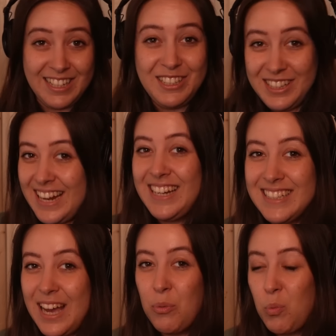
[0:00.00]

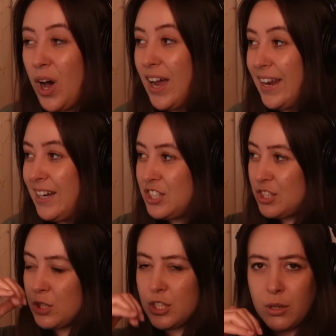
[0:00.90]
letting that whine, and
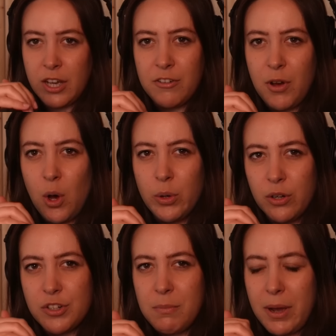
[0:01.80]
she's also kind of
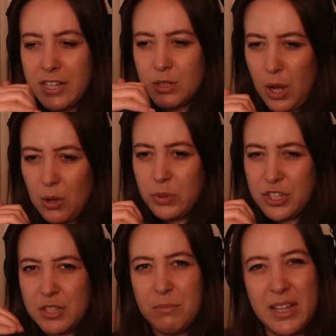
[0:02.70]
holding onto the mic as well,
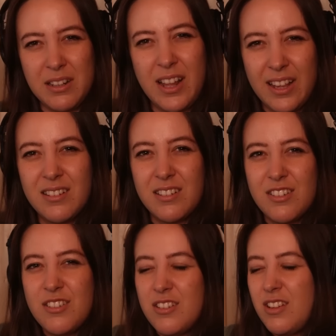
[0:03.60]
which just means like
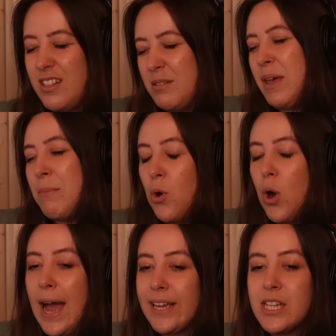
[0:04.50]
is a bit
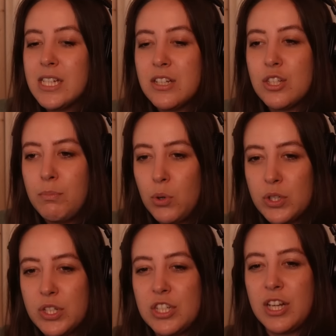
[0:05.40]
more anchored and
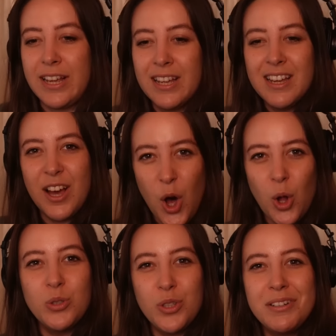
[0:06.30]
supported to like
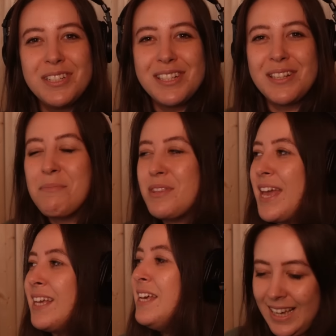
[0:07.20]
hold on to
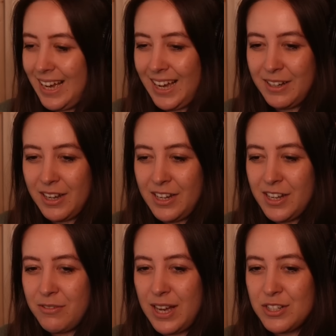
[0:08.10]
something. Yeah, I
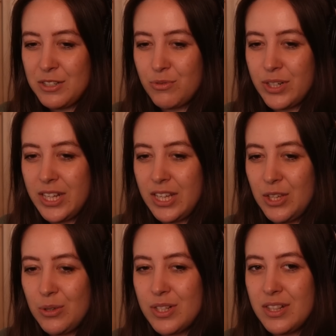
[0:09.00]
love how she's really
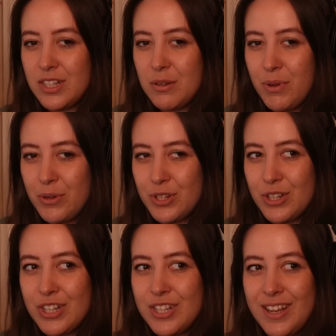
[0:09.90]
using this
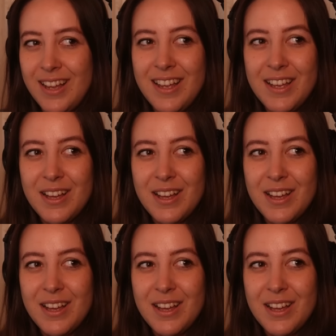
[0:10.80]
emotion to